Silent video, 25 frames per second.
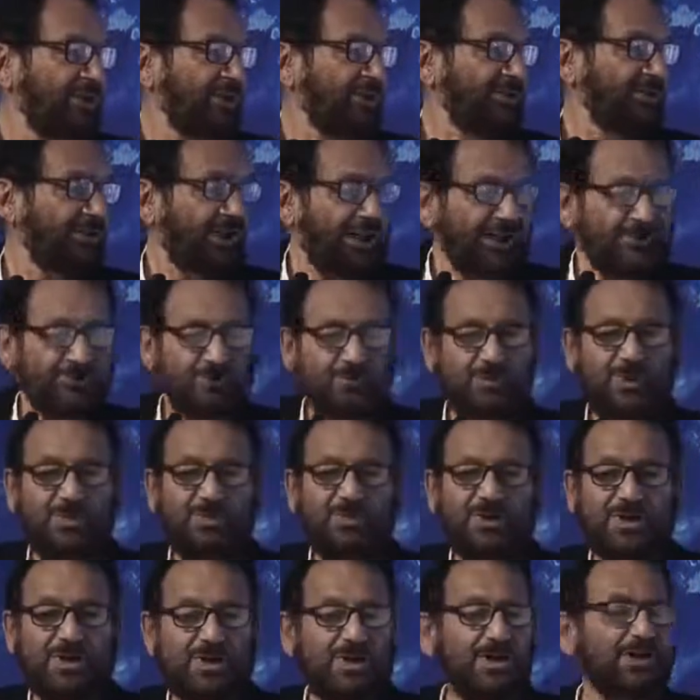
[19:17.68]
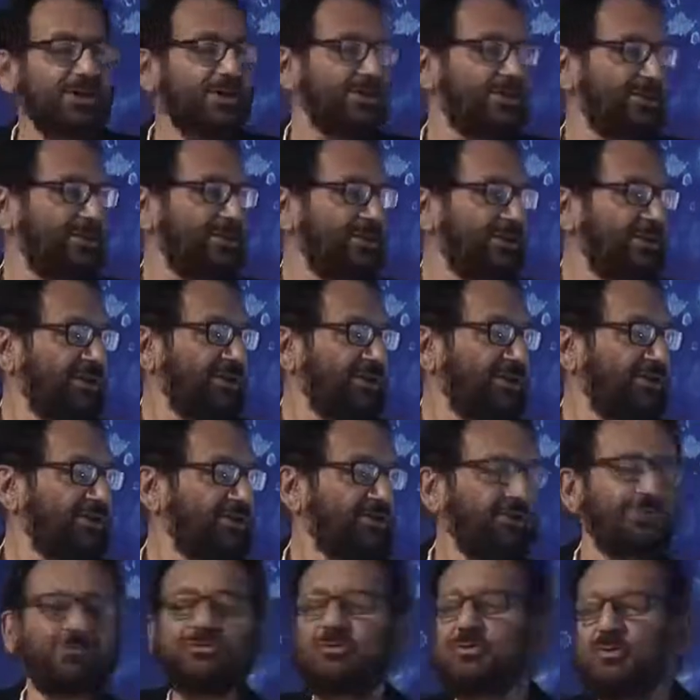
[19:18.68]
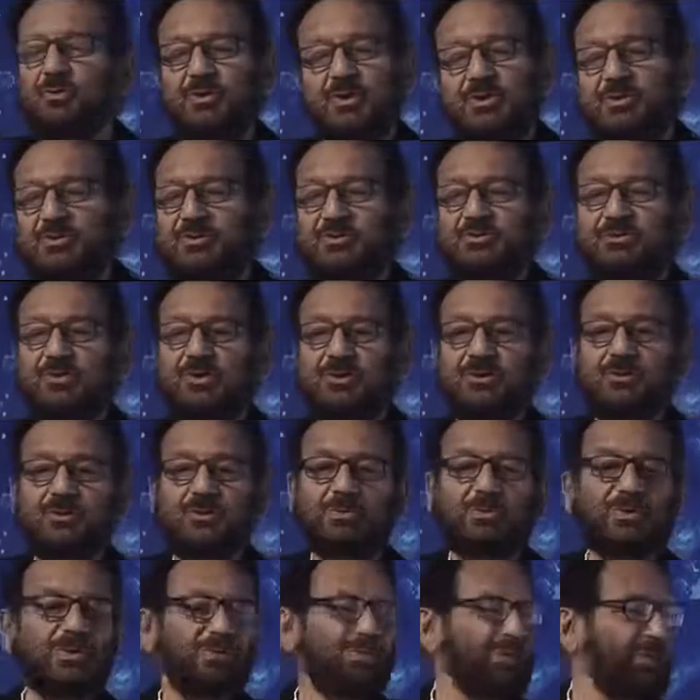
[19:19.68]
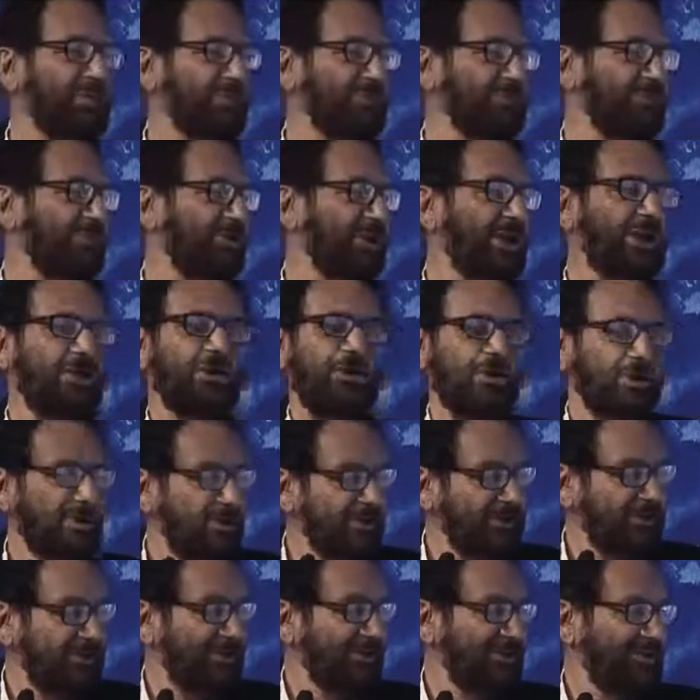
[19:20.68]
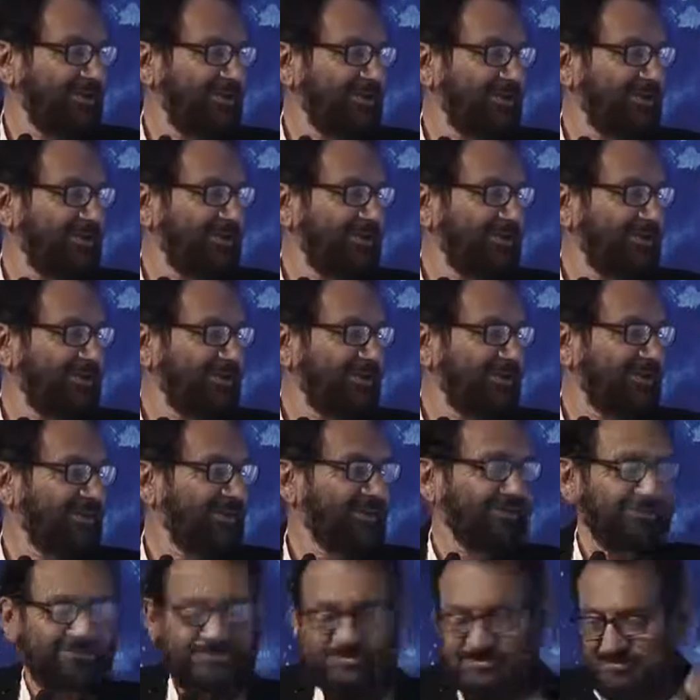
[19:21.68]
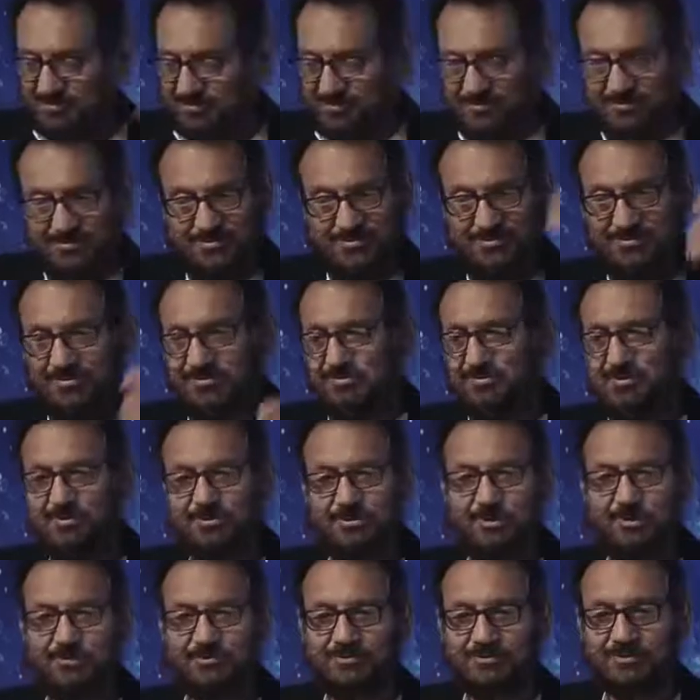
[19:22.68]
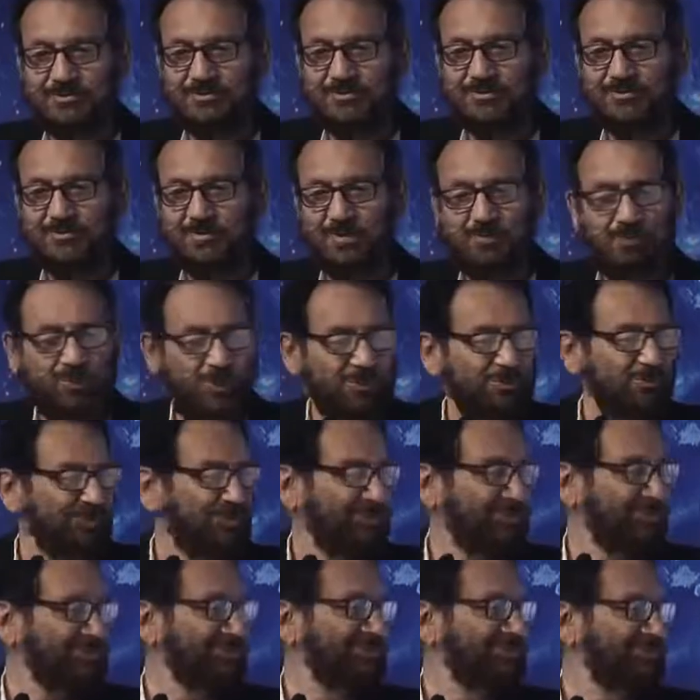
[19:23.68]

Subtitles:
That's where we're headed. So storage is not going to be the problem at all. It's resolved, I promise you.